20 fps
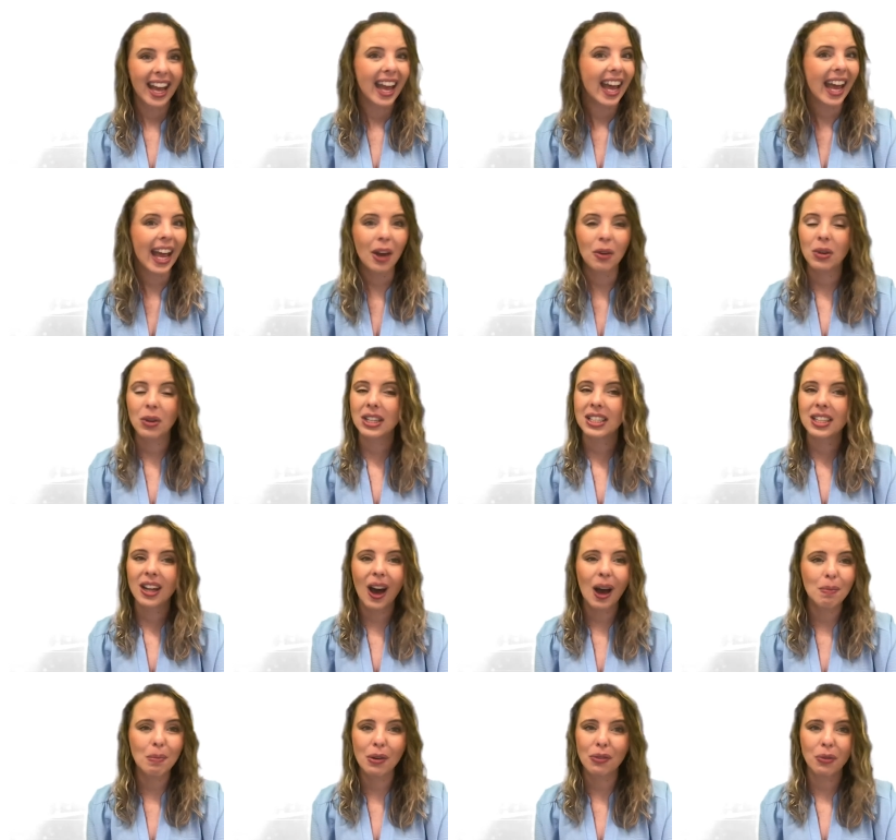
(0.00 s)
It was
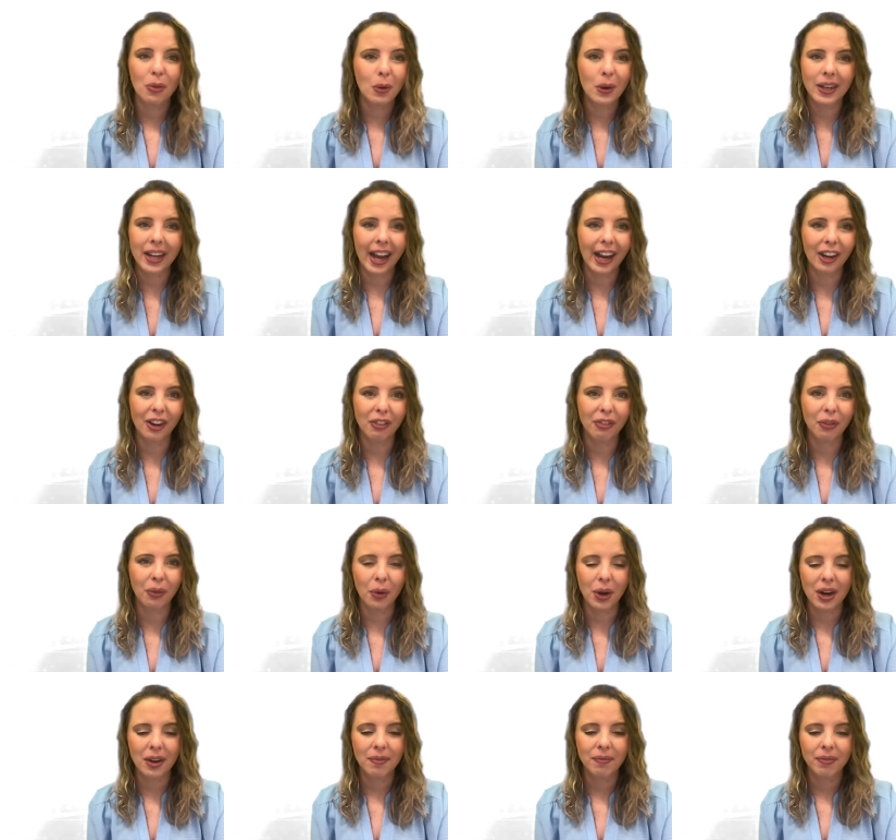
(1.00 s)
not before
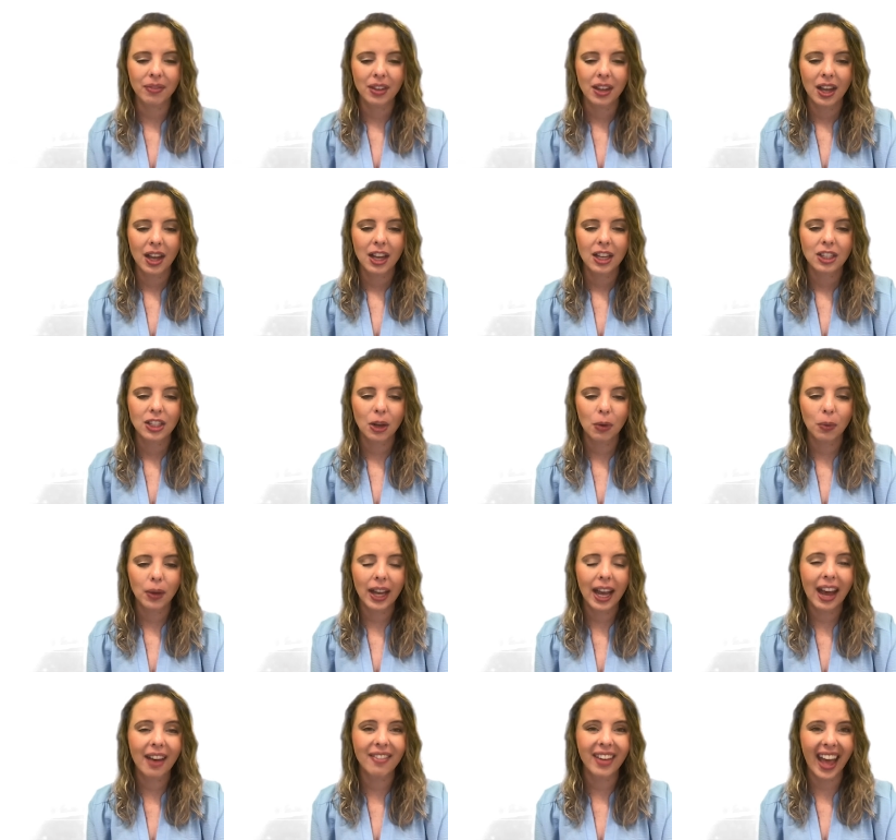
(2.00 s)
-4. So we
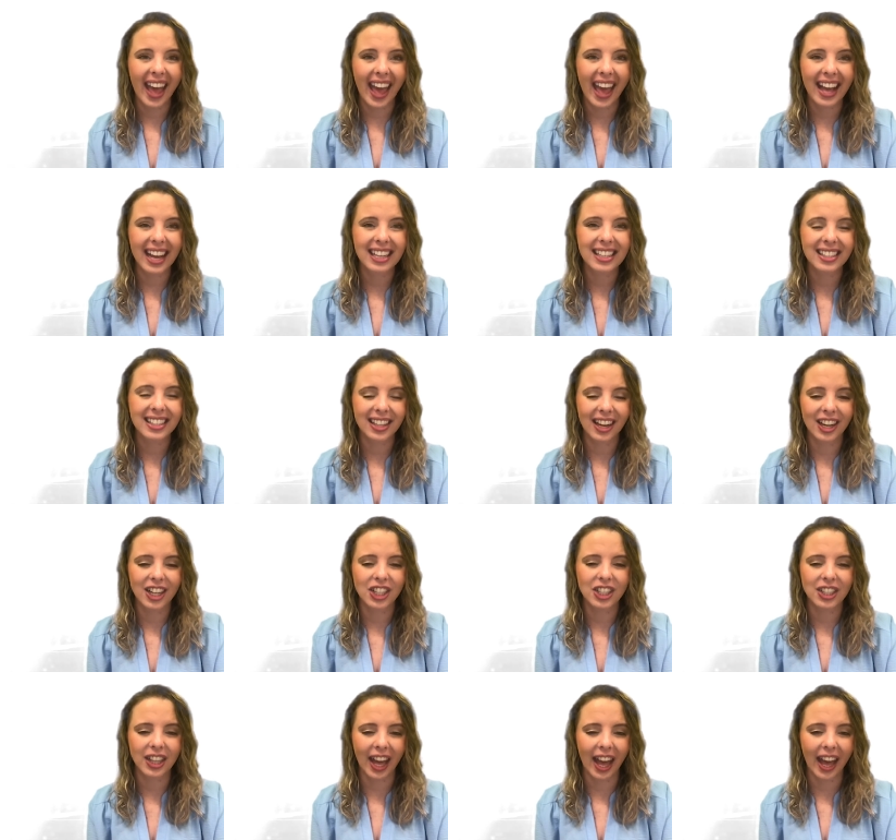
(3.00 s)
have x
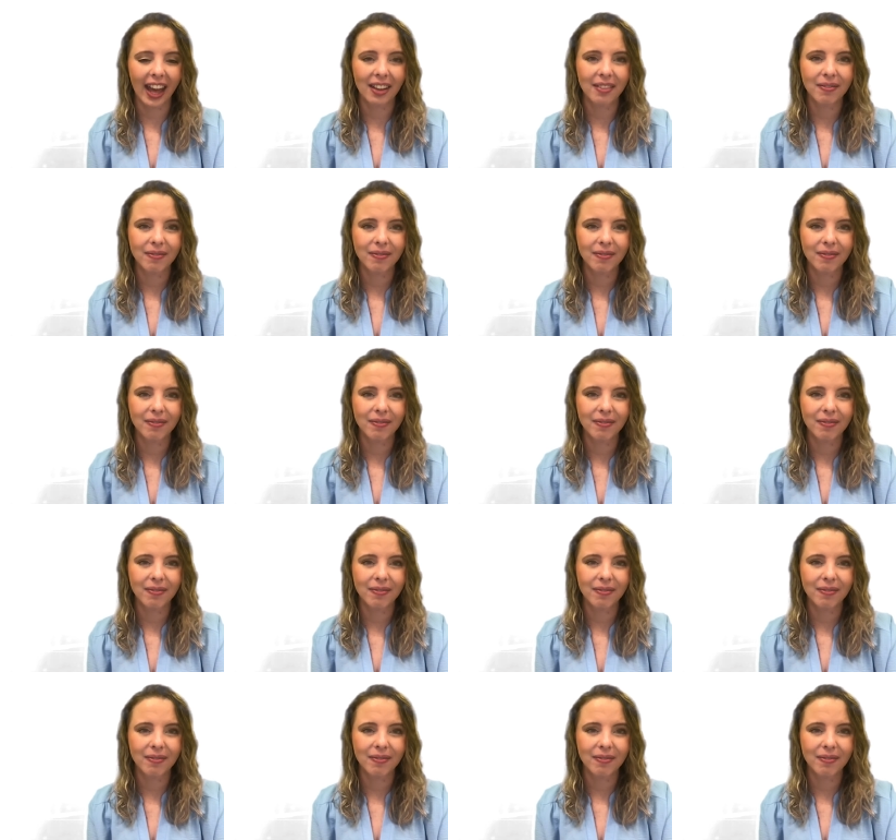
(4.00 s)
such that